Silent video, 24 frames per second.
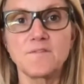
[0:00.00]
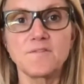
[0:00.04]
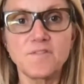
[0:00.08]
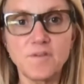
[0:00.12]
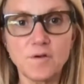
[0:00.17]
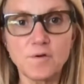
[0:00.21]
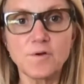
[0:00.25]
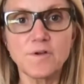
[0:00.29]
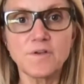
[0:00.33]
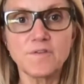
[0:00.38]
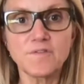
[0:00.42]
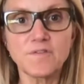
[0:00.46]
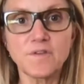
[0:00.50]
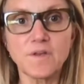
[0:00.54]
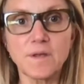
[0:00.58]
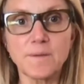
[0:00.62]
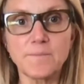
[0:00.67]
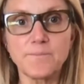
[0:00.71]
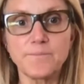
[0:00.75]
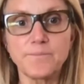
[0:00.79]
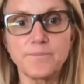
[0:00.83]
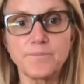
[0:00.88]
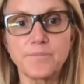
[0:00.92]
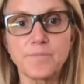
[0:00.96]

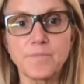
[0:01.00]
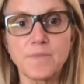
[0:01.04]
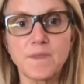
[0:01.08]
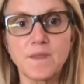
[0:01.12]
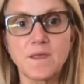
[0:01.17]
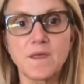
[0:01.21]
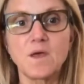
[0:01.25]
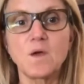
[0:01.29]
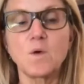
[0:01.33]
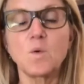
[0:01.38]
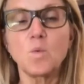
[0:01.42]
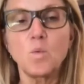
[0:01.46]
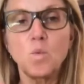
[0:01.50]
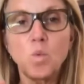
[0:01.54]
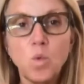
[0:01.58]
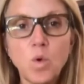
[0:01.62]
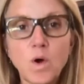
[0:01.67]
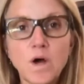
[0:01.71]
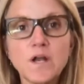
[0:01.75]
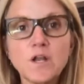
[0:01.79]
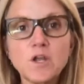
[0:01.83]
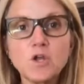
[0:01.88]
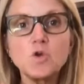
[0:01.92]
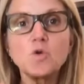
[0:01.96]
Seriously.
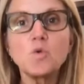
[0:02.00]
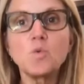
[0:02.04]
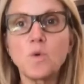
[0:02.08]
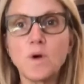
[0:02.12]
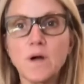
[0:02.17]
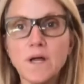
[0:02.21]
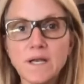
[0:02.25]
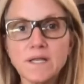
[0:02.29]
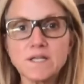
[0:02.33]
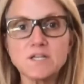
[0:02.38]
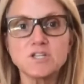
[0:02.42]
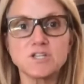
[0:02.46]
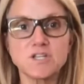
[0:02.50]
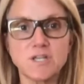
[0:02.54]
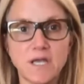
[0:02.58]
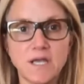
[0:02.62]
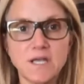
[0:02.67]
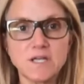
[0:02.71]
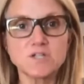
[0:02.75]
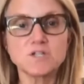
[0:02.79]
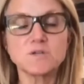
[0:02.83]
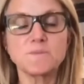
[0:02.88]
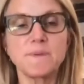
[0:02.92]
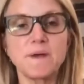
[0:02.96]
What do you want to
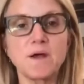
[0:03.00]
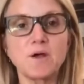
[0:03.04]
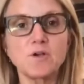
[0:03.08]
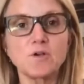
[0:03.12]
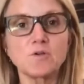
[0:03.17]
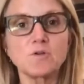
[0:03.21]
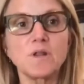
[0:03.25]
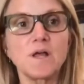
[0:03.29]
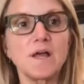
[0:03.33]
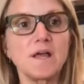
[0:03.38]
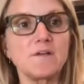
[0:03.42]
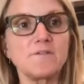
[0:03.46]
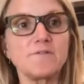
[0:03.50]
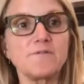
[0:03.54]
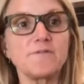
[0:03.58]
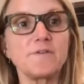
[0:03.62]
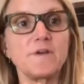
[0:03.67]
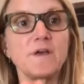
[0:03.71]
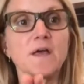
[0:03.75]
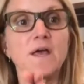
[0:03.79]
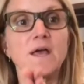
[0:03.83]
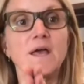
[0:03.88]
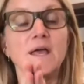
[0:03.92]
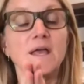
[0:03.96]
change about your
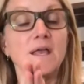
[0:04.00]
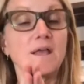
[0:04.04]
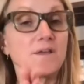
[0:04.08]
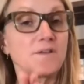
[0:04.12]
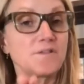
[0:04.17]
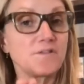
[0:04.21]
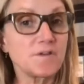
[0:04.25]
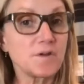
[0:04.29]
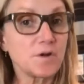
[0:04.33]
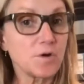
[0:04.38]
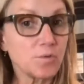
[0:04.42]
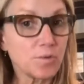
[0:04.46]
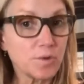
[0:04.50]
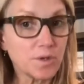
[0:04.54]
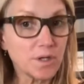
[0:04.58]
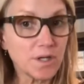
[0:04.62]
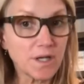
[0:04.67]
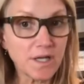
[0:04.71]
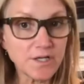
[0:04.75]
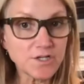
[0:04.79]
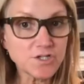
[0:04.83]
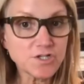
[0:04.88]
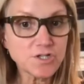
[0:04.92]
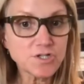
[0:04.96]
life? Is it a
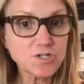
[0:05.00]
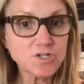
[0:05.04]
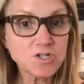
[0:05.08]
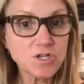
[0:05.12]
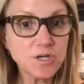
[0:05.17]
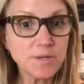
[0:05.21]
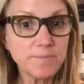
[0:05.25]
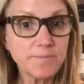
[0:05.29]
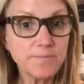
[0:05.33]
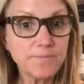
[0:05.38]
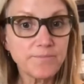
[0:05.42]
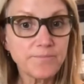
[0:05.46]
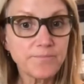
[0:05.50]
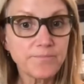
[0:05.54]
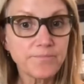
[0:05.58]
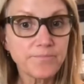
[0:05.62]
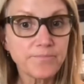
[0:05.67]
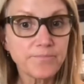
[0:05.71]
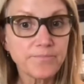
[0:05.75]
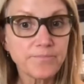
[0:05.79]
relationship?